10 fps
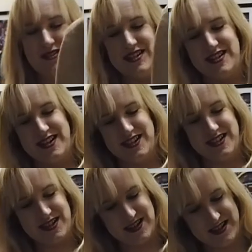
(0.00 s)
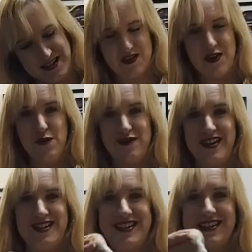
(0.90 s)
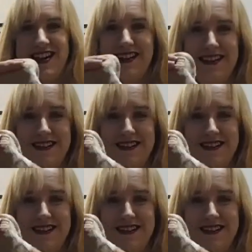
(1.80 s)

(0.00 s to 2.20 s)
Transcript: this nice snowflake detailing